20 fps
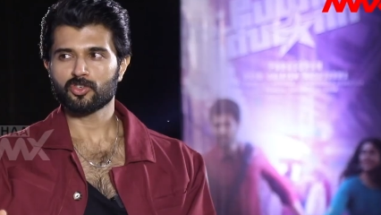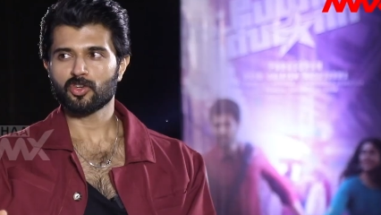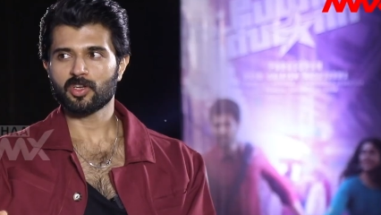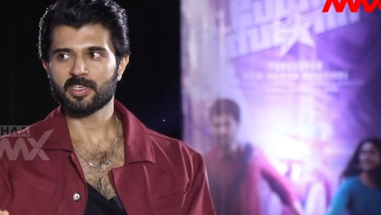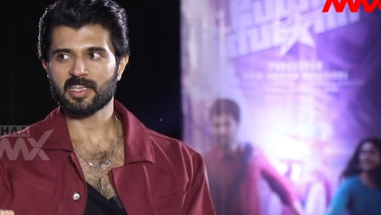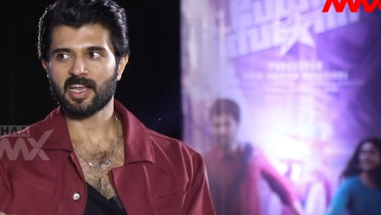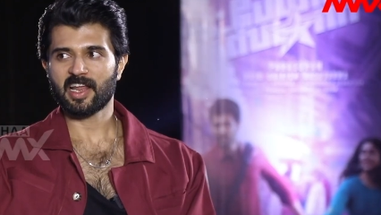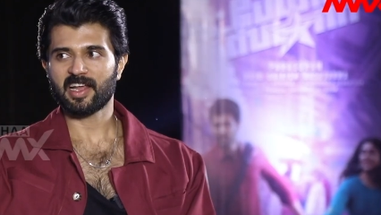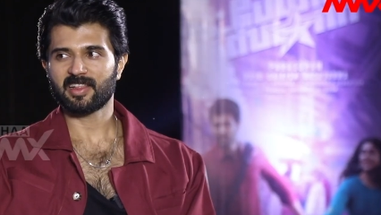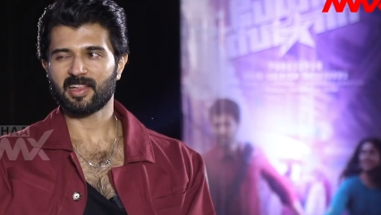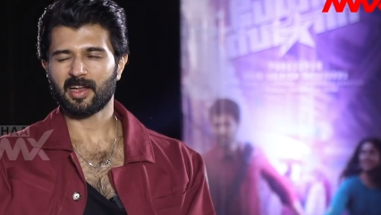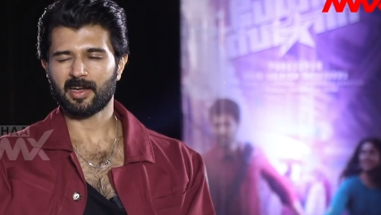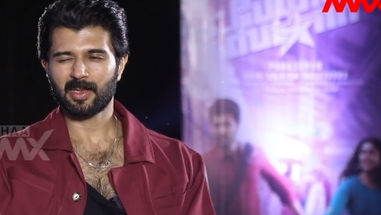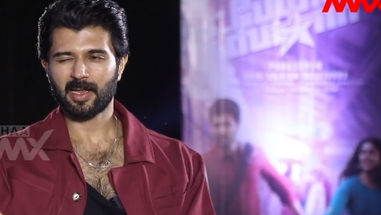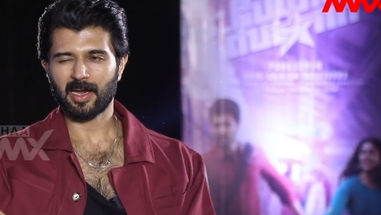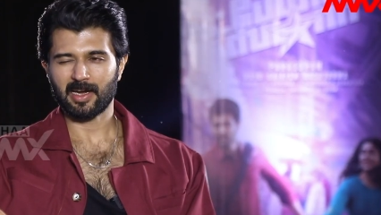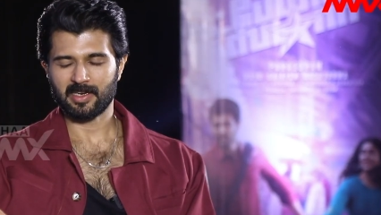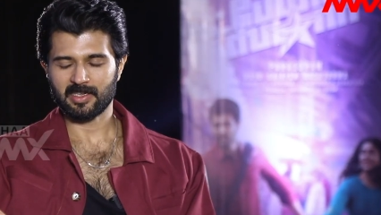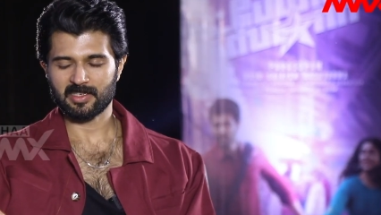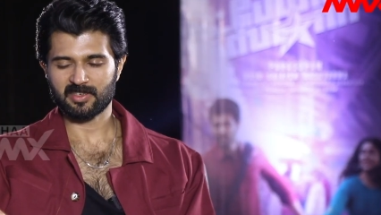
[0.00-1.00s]
So it's like
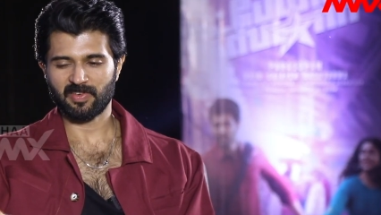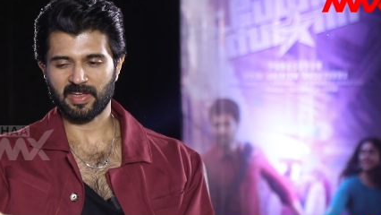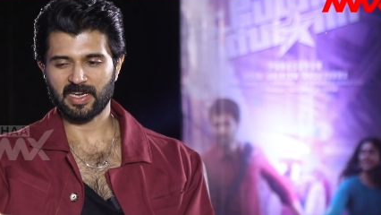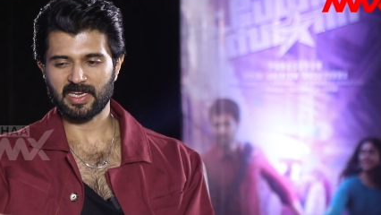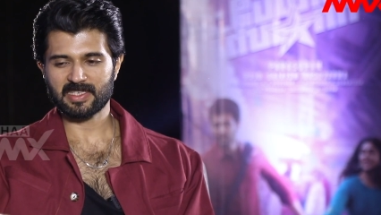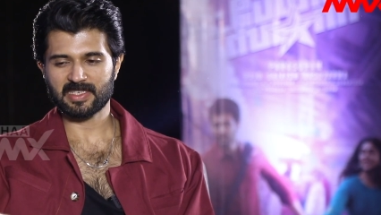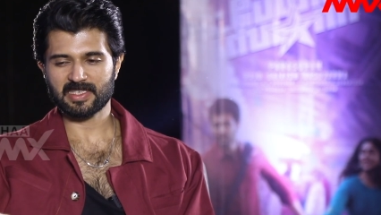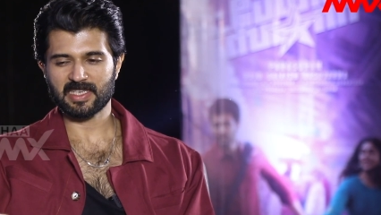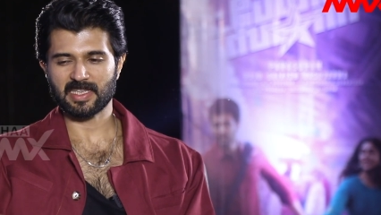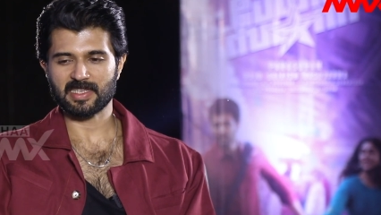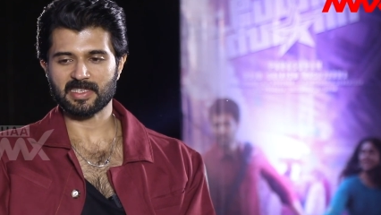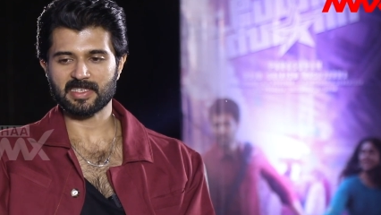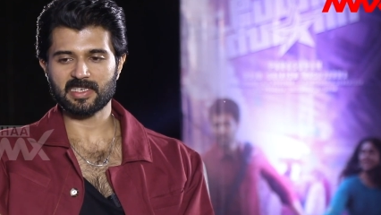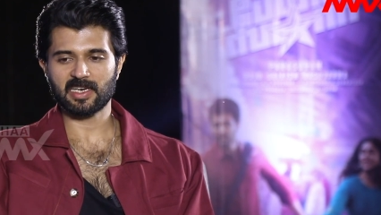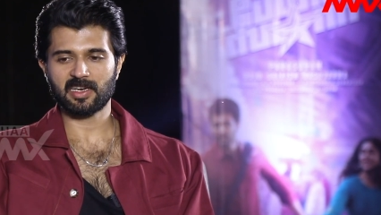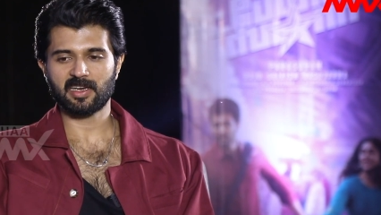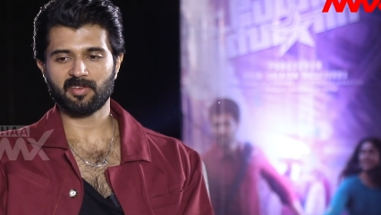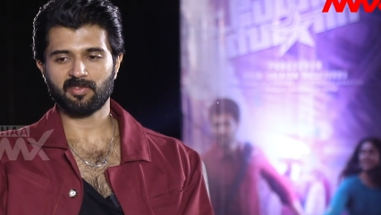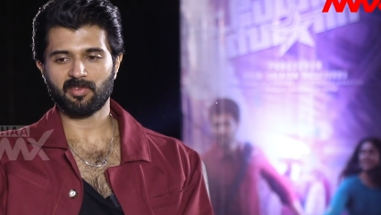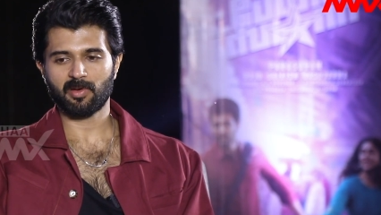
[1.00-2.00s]
that kind. He's very
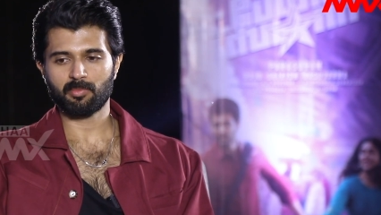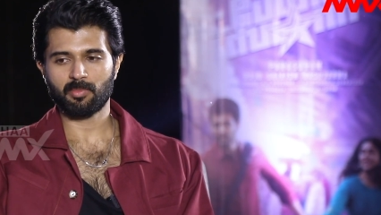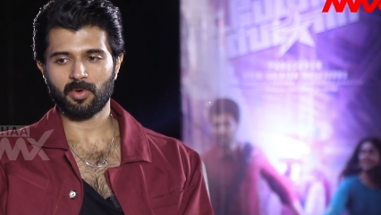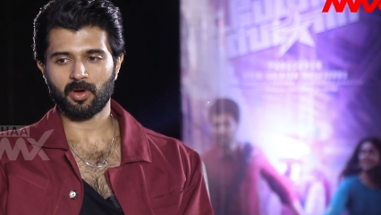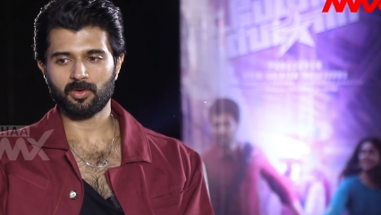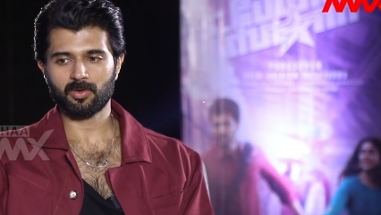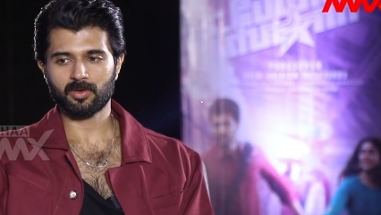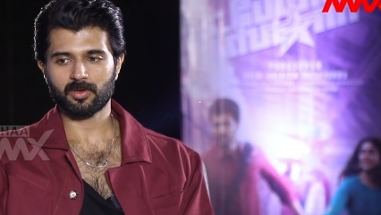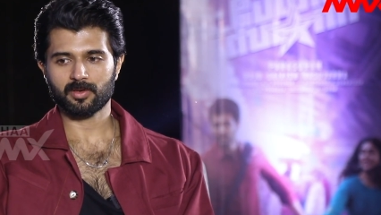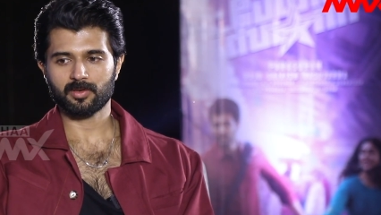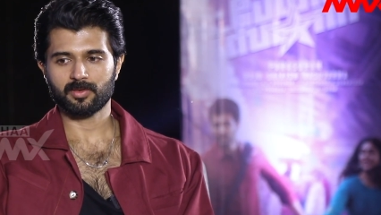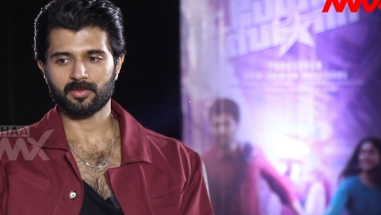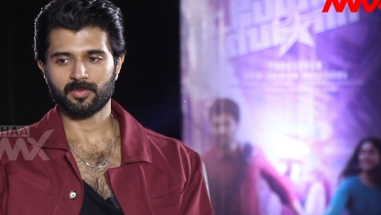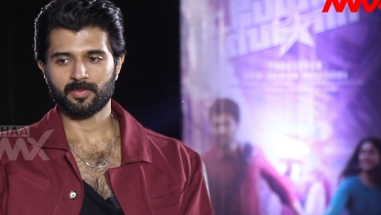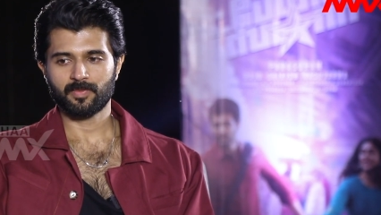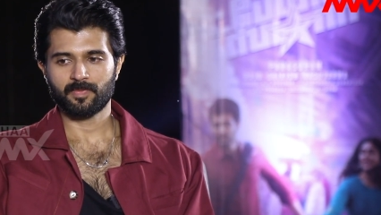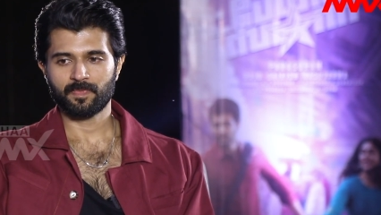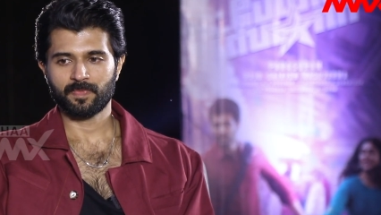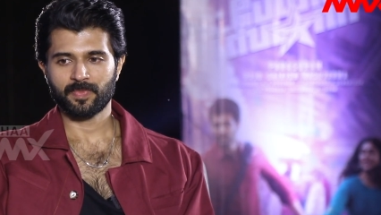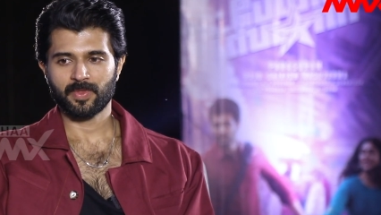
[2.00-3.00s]
sensitive about
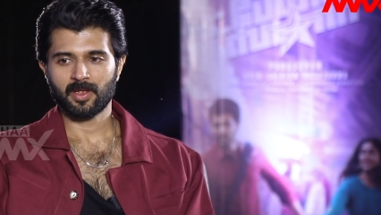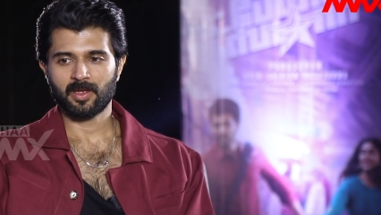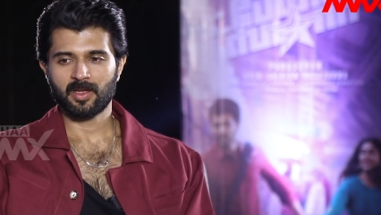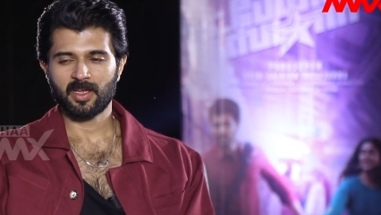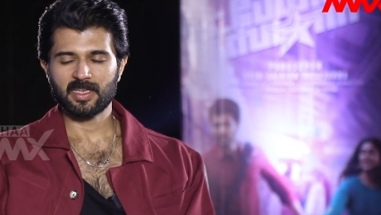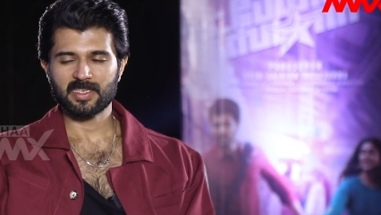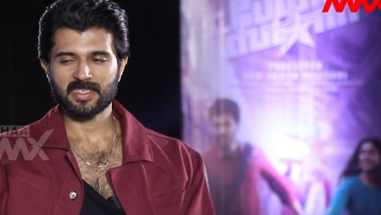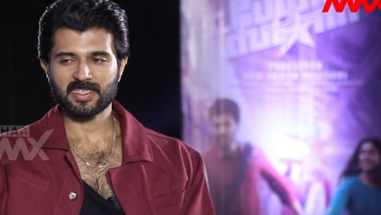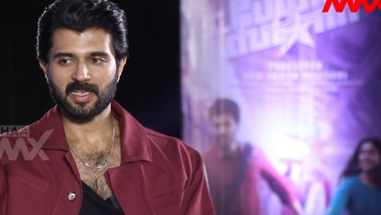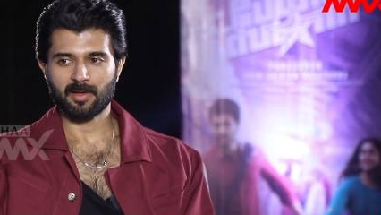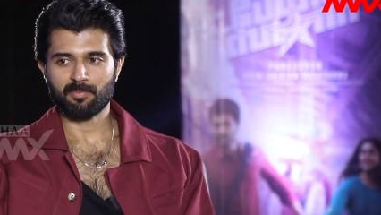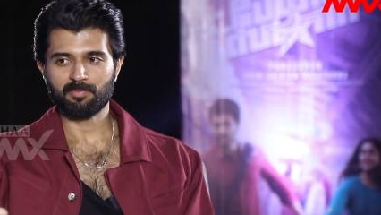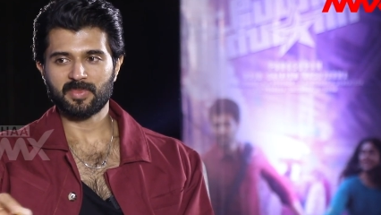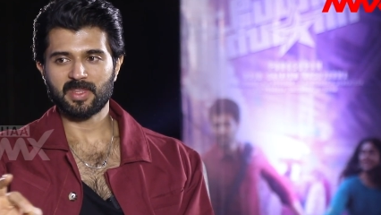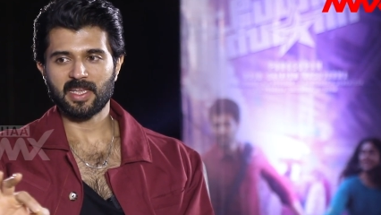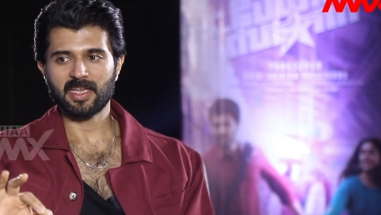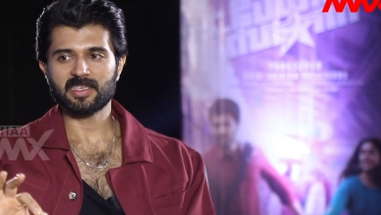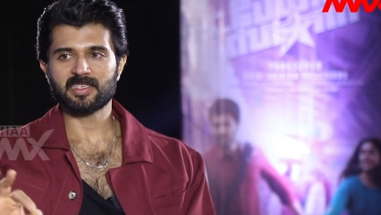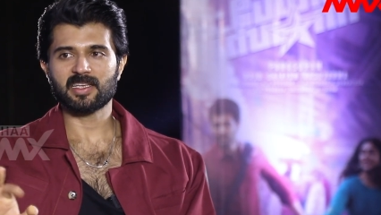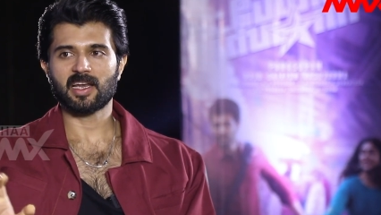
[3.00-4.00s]
some
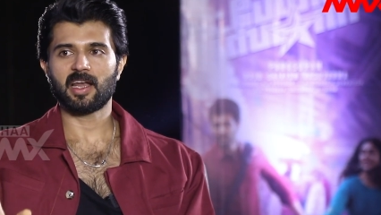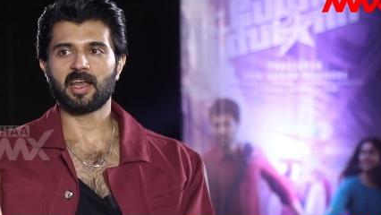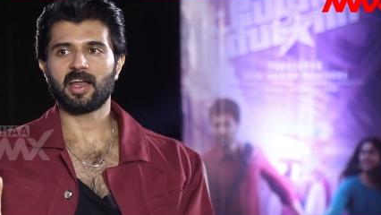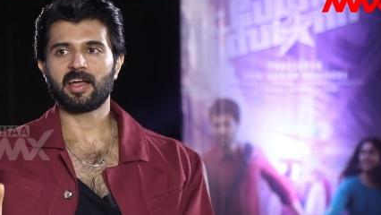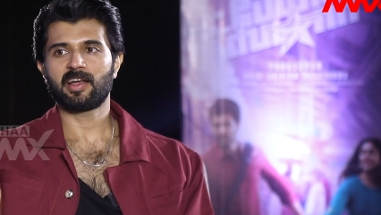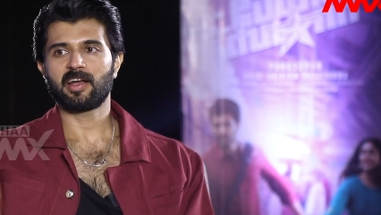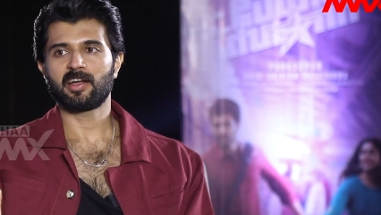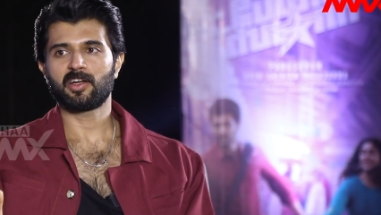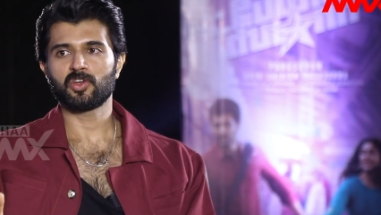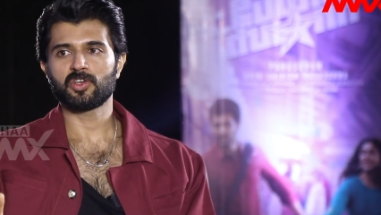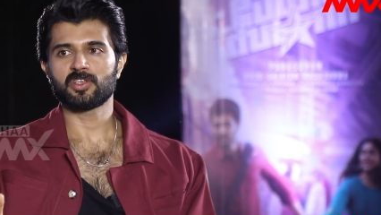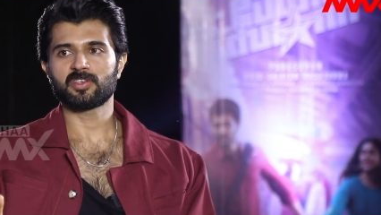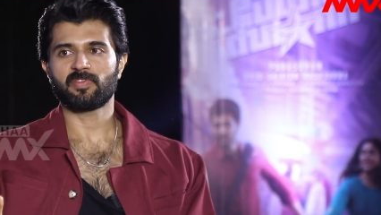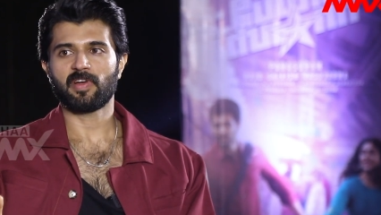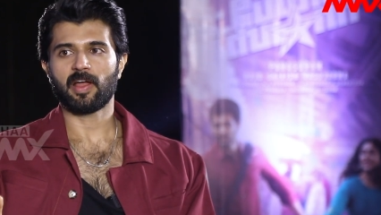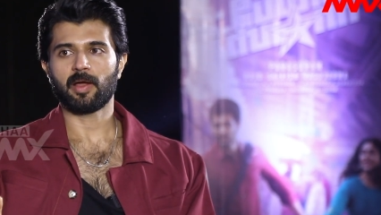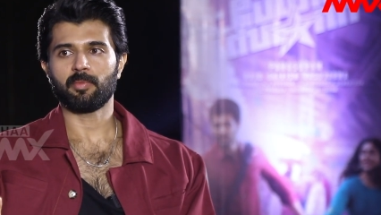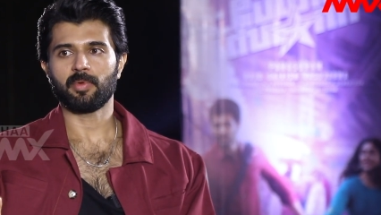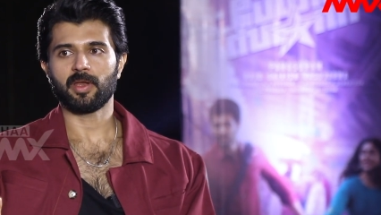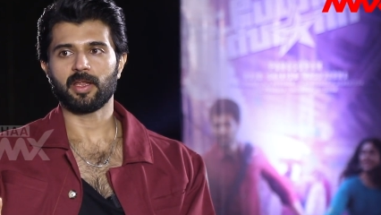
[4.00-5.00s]
things related to his
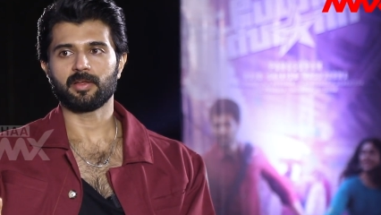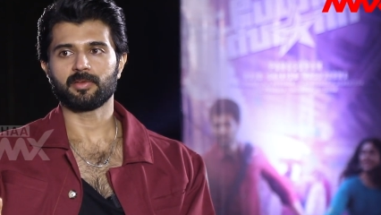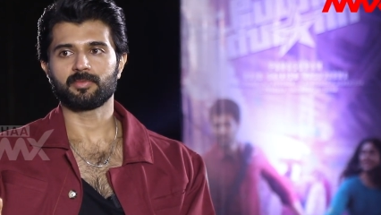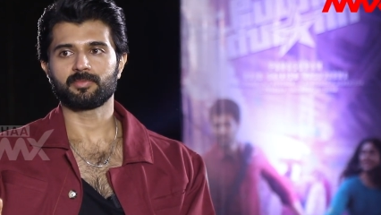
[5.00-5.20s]
family.